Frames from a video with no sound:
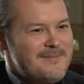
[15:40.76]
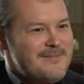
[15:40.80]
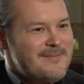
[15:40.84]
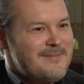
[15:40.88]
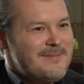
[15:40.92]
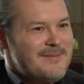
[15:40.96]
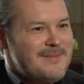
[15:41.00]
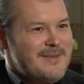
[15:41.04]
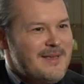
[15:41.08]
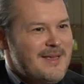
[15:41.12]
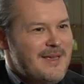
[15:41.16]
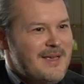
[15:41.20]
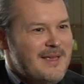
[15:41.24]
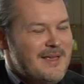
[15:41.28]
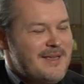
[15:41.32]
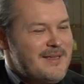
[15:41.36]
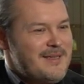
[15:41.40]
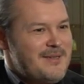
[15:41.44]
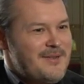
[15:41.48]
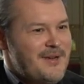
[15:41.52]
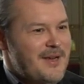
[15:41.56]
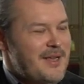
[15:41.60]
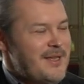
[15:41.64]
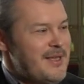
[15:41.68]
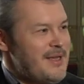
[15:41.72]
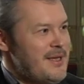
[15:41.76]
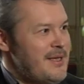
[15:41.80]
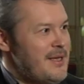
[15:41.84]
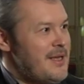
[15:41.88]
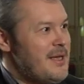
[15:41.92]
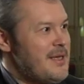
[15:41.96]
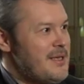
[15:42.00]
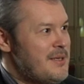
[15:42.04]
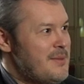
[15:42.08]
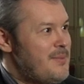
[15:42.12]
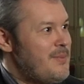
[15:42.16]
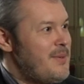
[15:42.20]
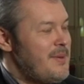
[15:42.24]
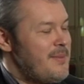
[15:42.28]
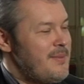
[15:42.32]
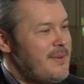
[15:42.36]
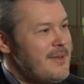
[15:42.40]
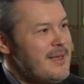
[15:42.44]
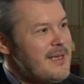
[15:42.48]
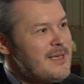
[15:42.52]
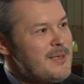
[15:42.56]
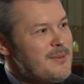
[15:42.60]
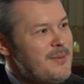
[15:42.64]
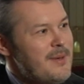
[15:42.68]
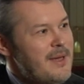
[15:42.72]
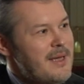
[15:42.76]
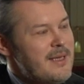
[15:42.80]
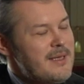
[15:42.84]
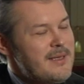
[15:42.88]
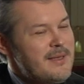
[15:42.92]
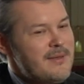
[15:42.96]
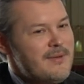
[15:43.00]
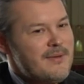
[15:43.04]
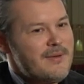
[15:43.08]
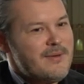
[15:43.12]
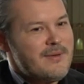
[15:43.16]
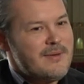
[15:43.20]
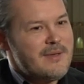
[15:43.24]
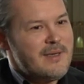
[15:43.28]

as ready as people expect to you.